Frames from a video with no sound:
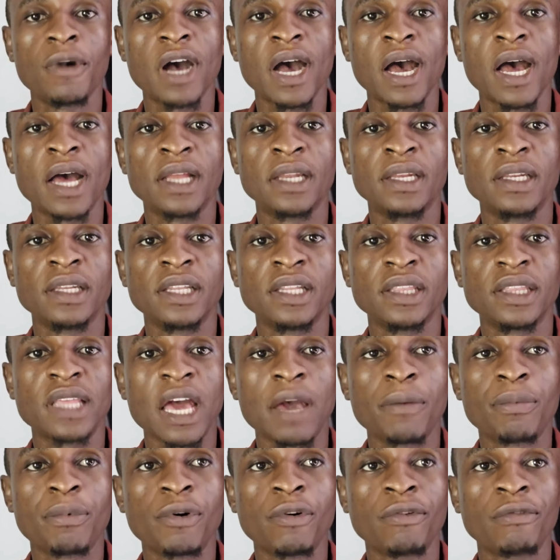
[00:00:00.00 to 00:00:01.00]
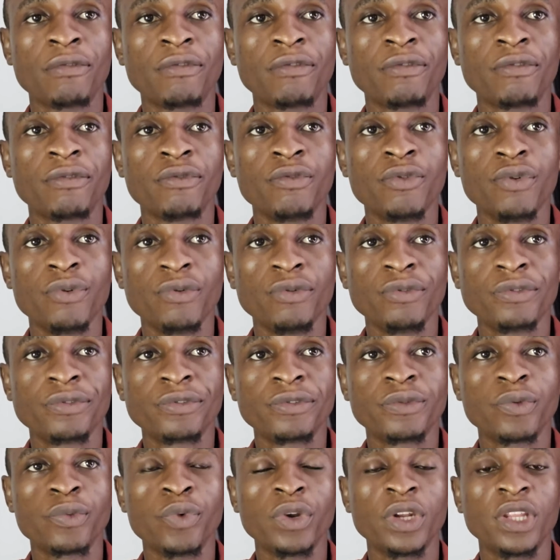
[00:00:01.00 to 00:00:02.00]
and the type of
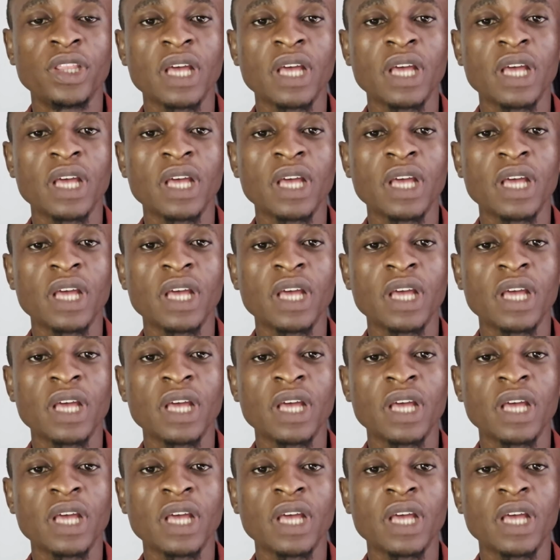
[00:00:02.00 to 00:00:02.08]
roof will